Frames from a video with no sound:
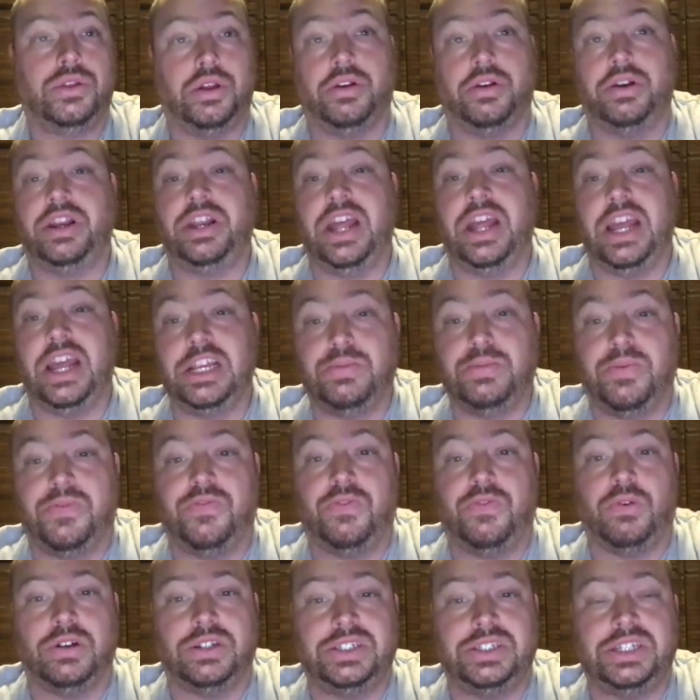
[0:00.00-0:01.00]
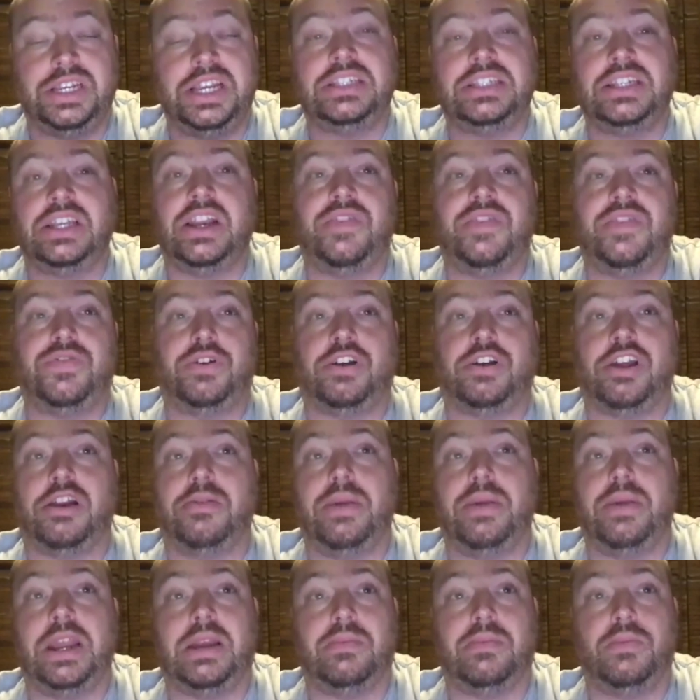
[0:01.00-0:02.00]
30 days before season, if you're going
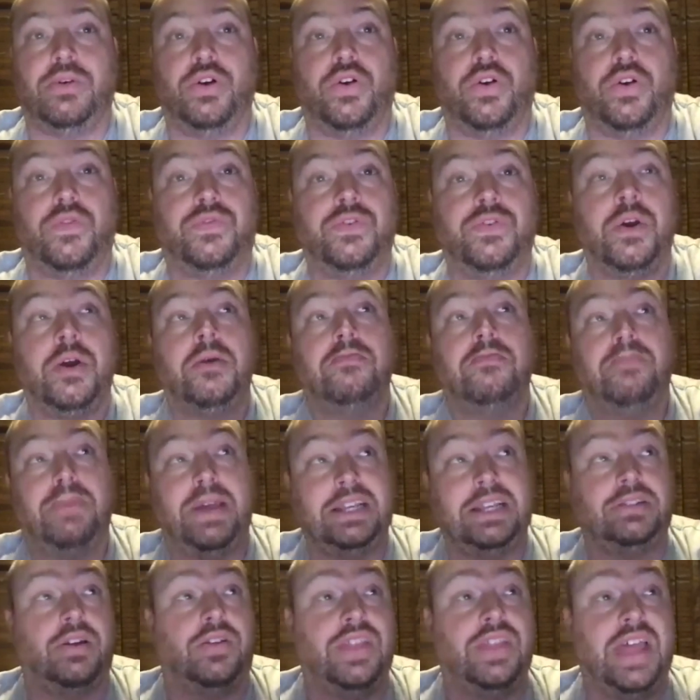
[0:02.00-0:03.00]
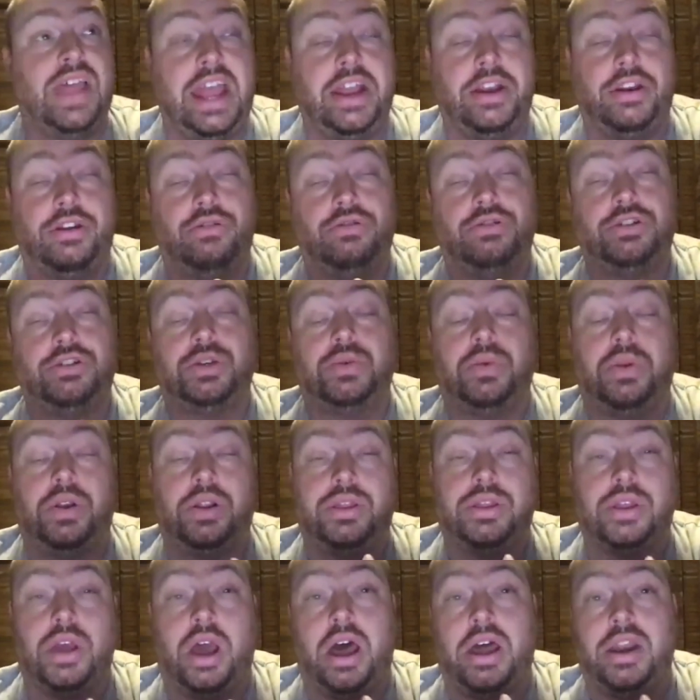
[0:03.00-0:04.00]
to make a move based on that news, you would
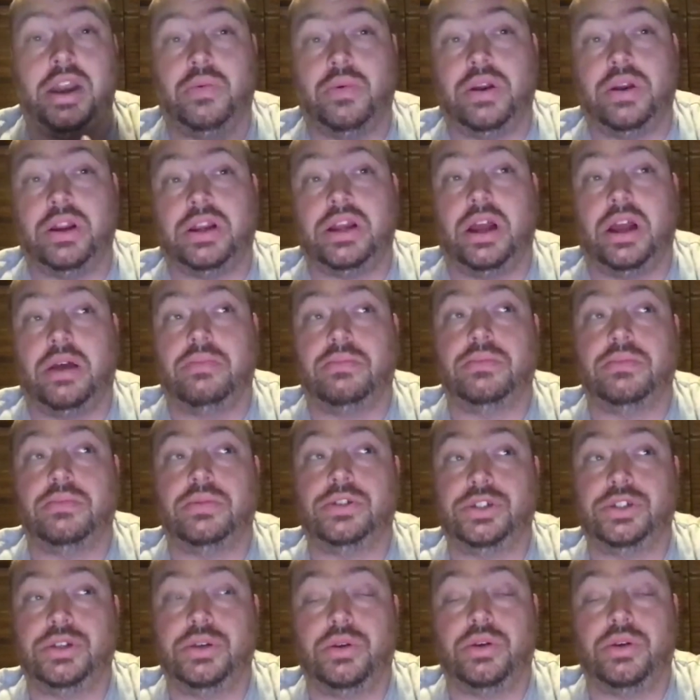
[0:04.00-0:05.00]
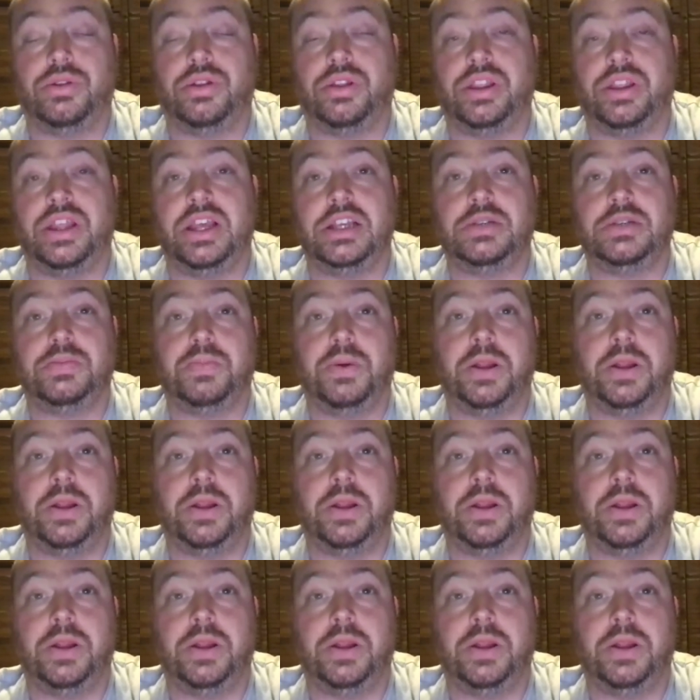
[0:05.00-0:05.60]
have thought it would have come sooner than this.